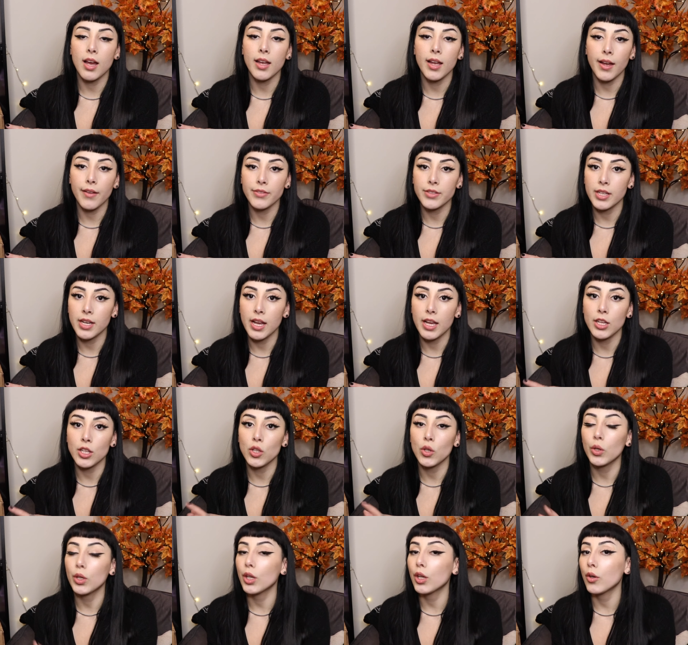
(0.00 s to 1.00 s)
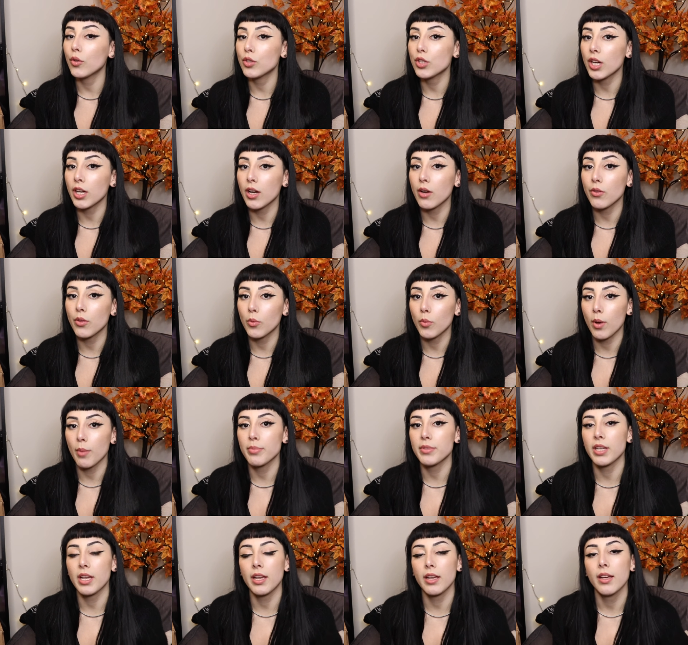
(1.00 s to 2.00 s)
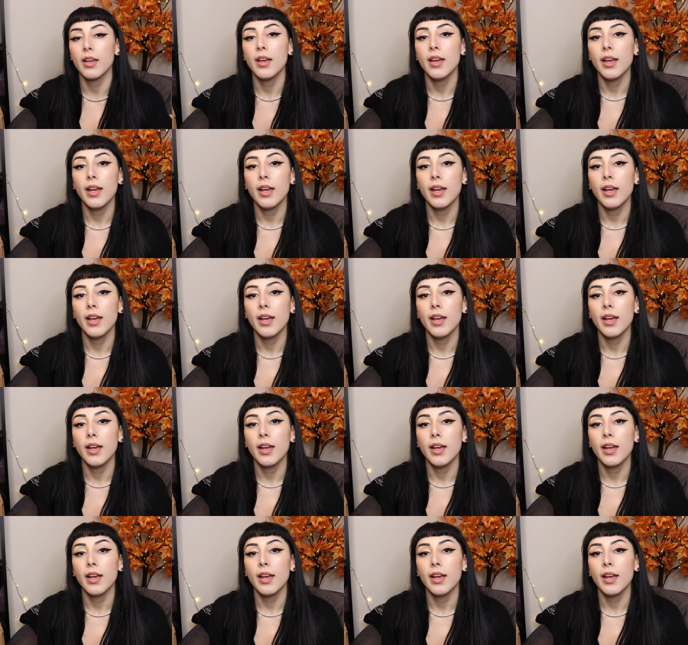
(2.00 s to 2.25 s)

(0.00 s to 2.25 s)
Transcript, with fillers: I have today, you can go check out the website